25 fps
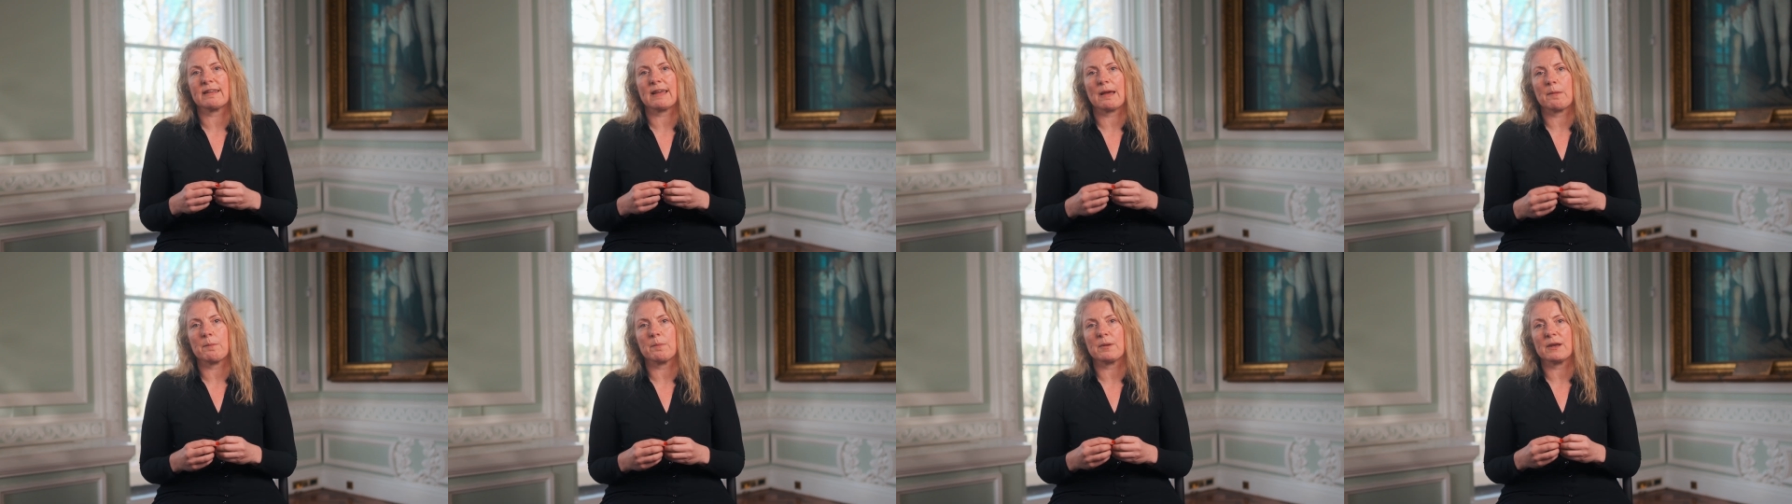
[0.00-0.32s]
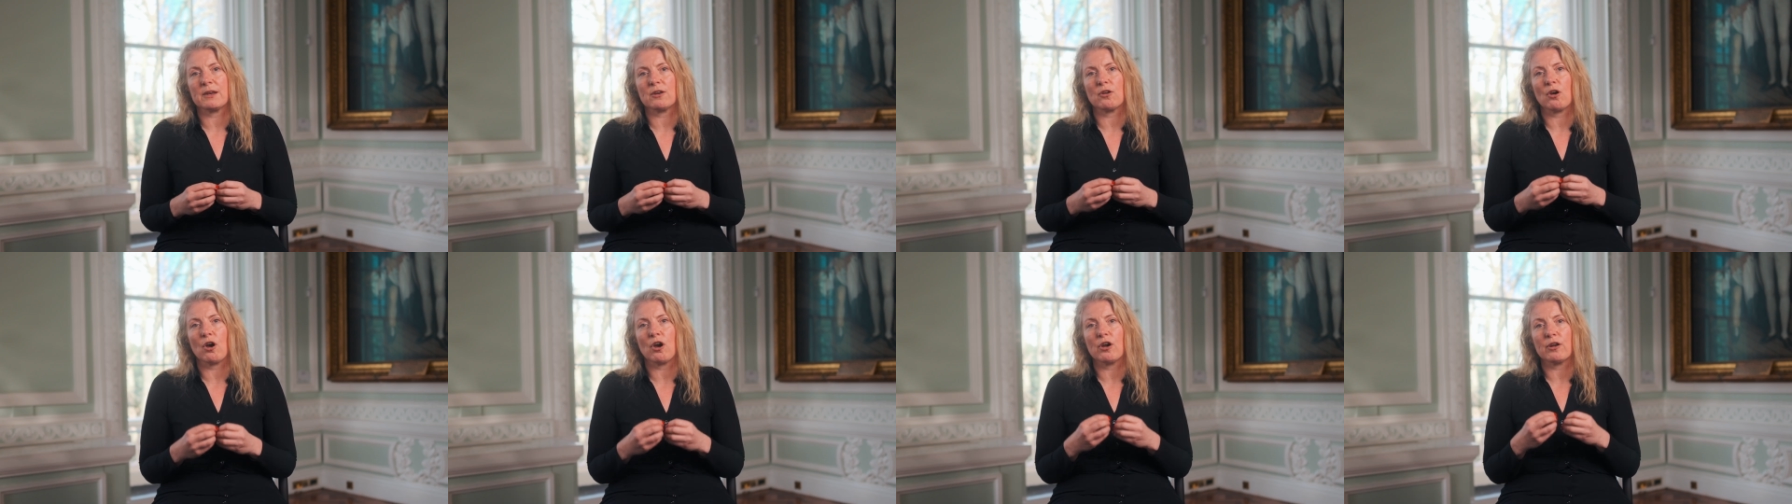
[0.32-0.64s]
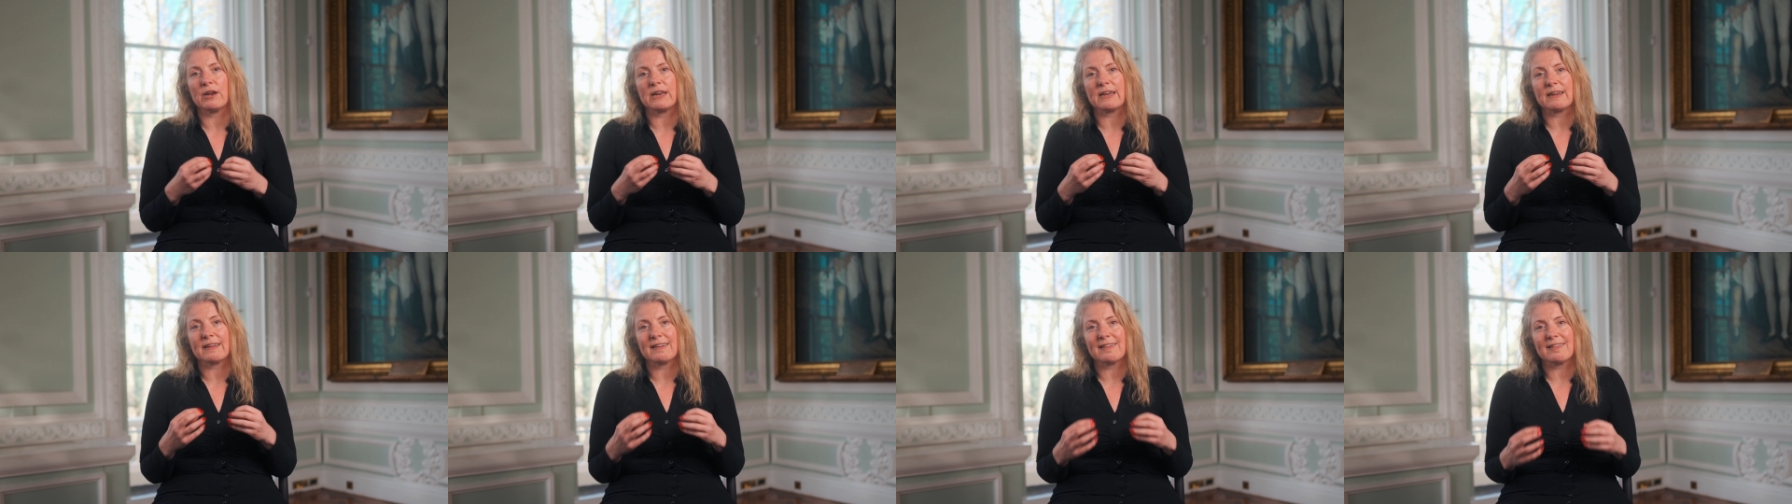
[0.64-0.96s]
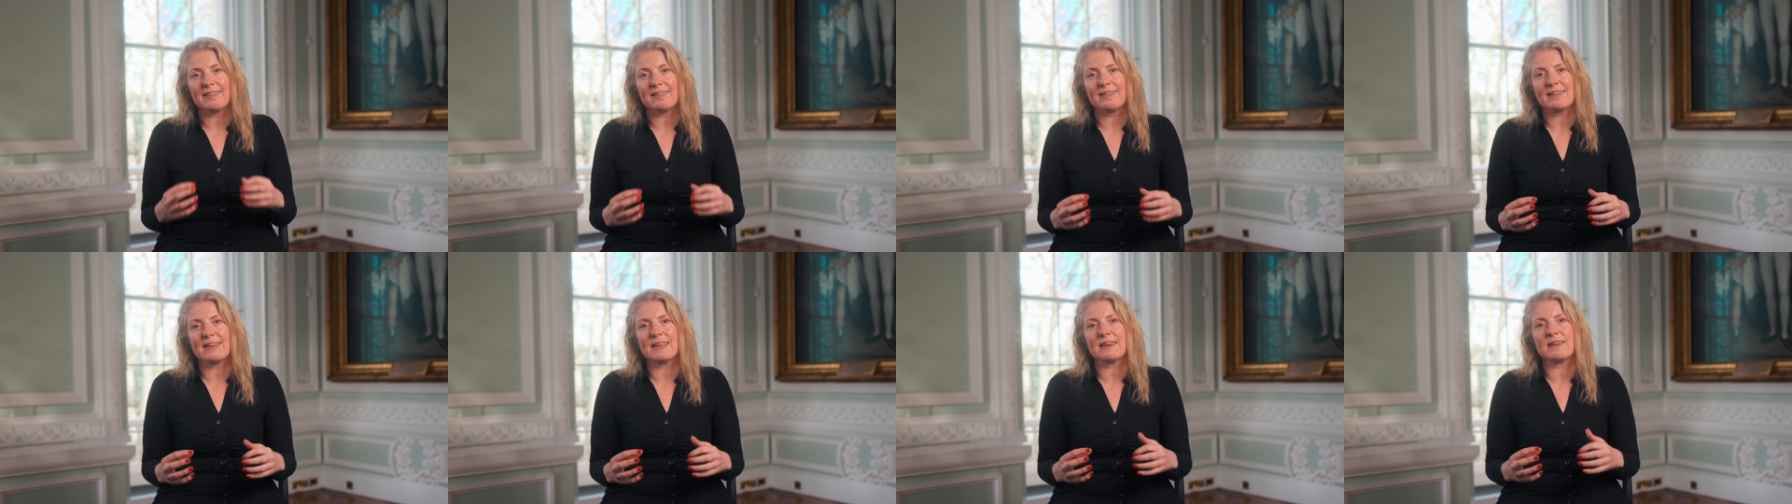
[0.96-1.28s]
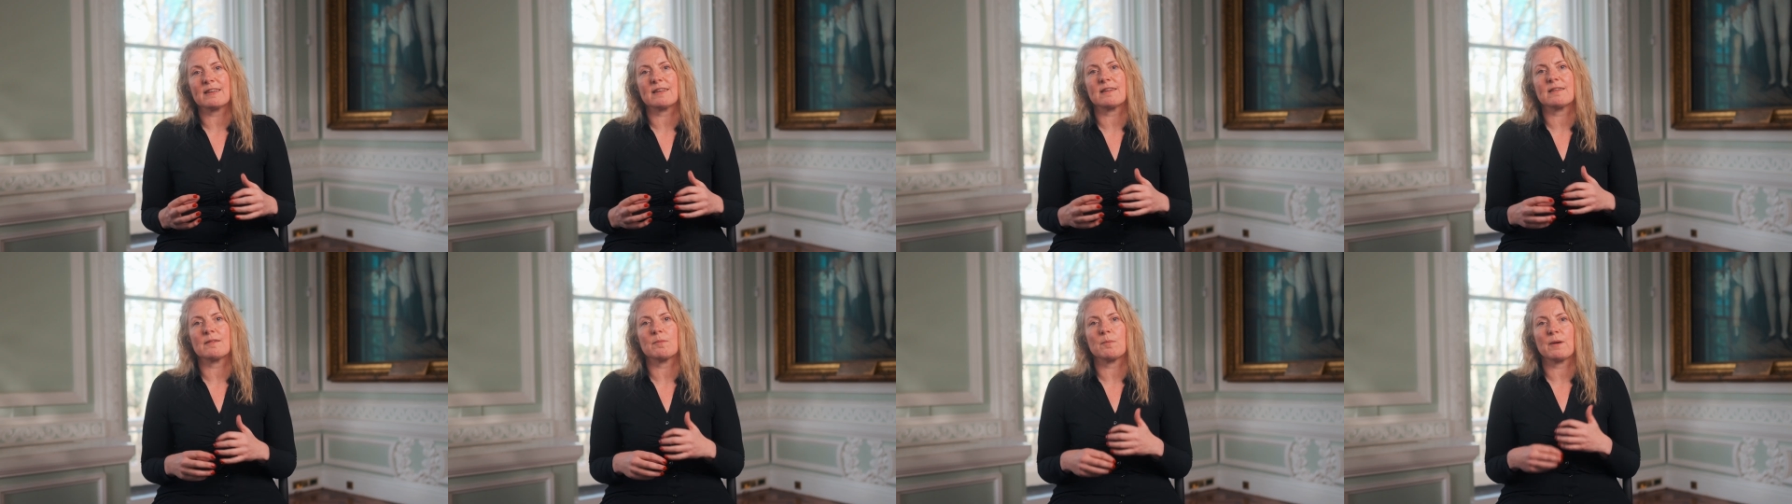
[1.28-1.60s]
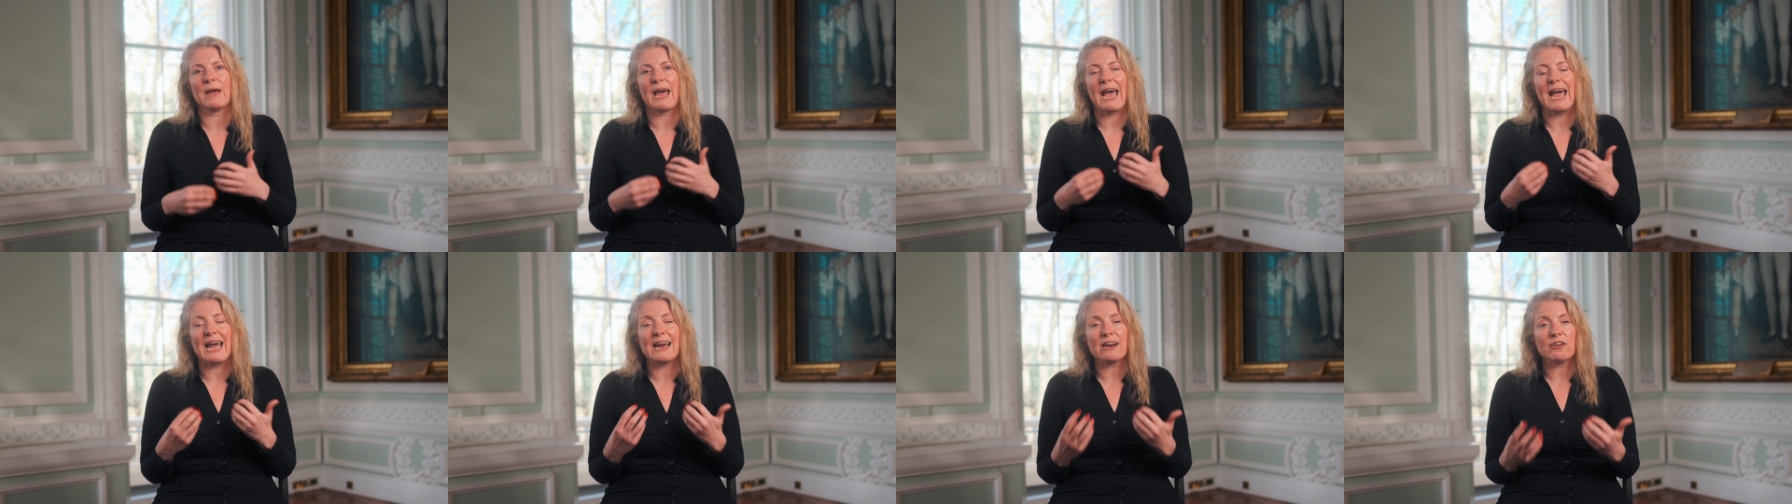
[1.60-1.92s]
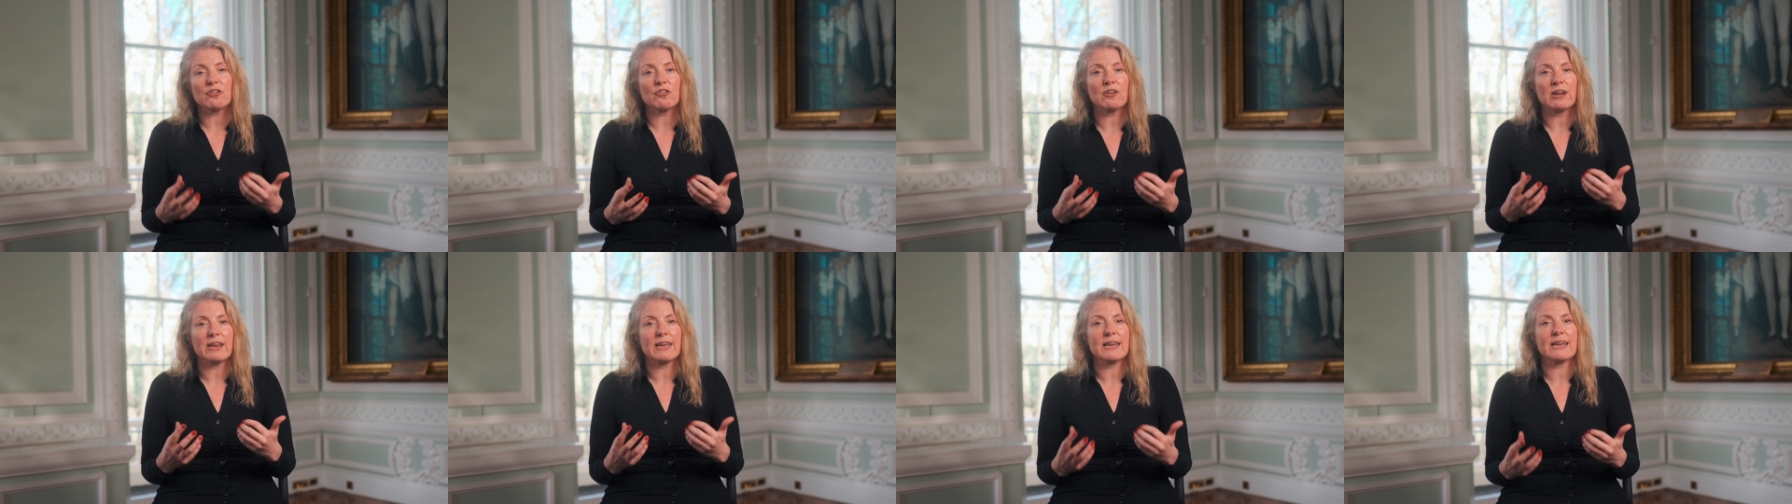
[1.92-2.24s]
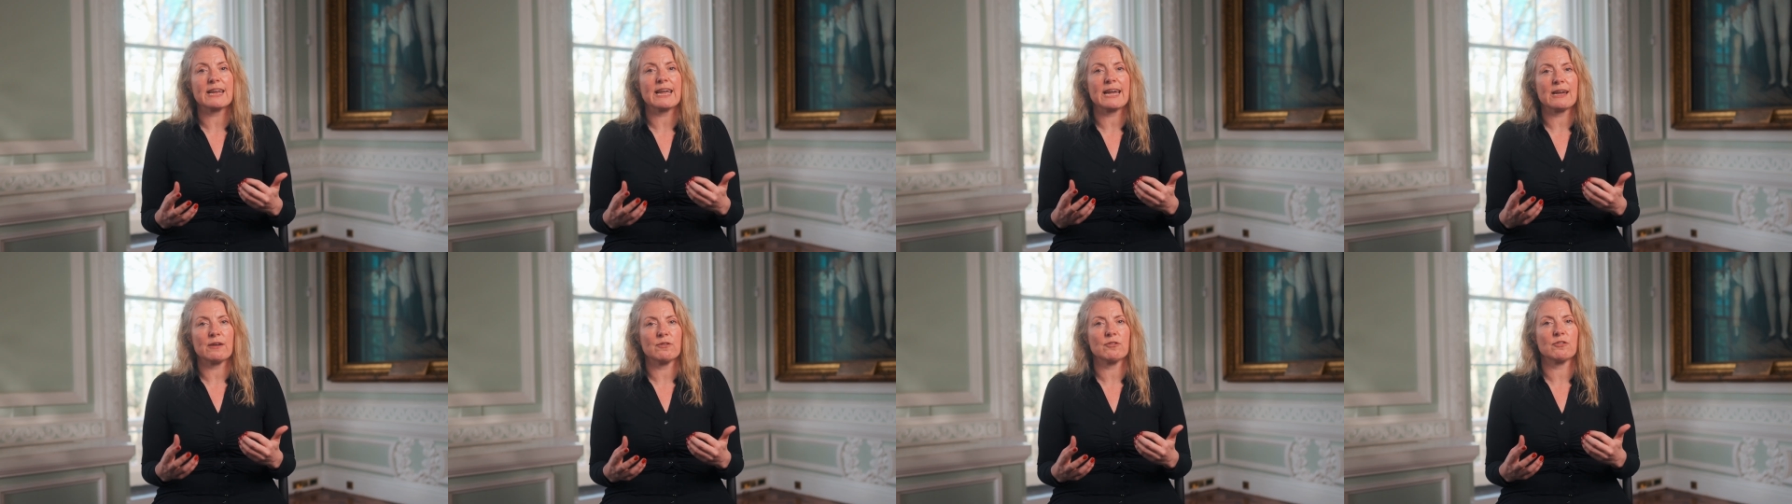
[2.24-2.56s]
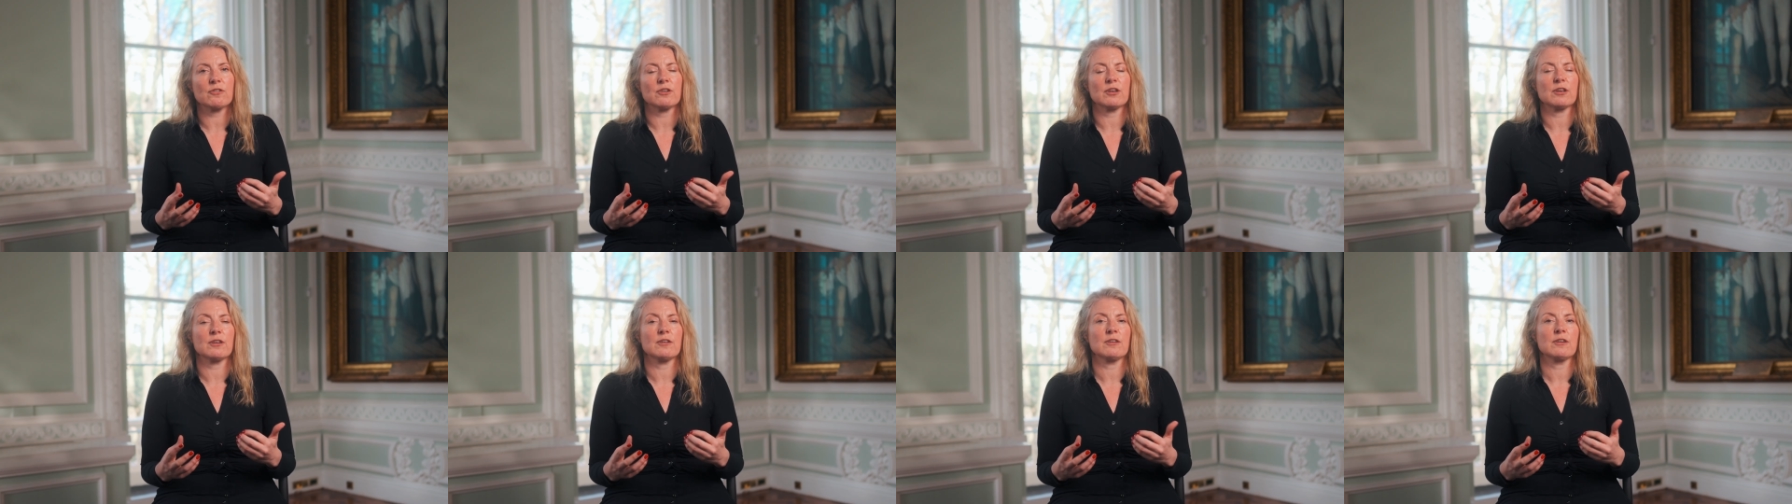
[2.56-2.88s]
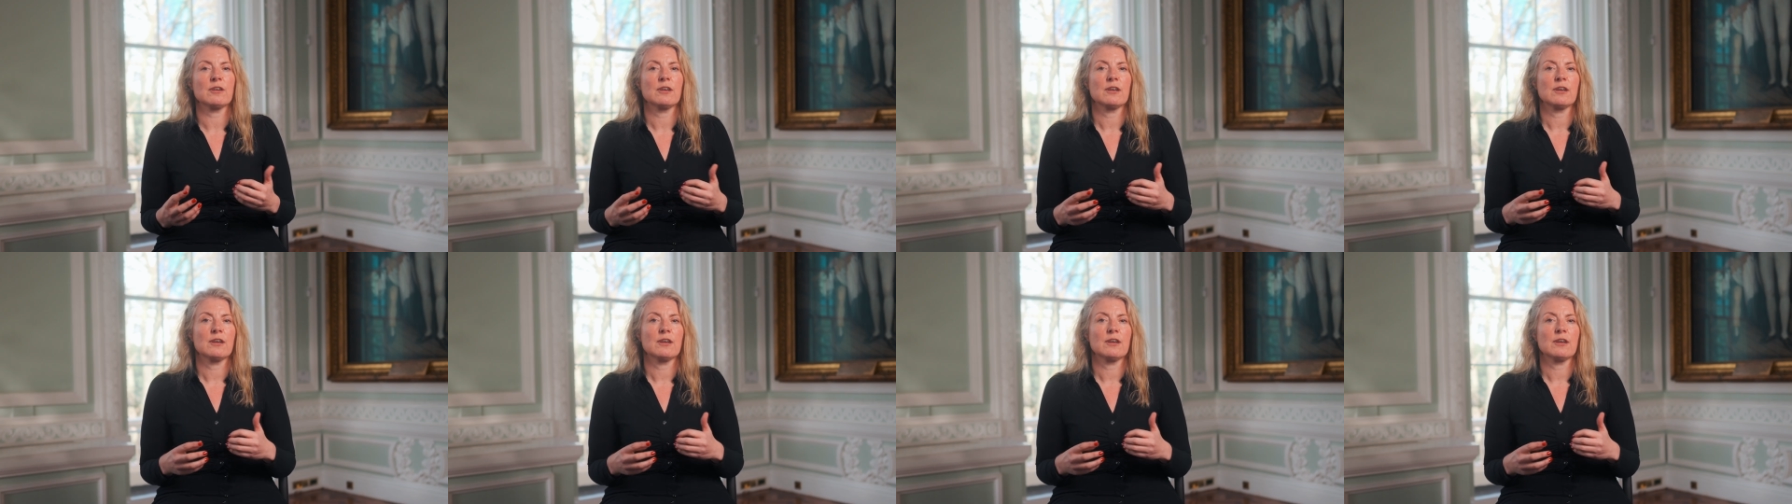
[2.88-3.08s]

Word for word: can be not only considered but actually encountered,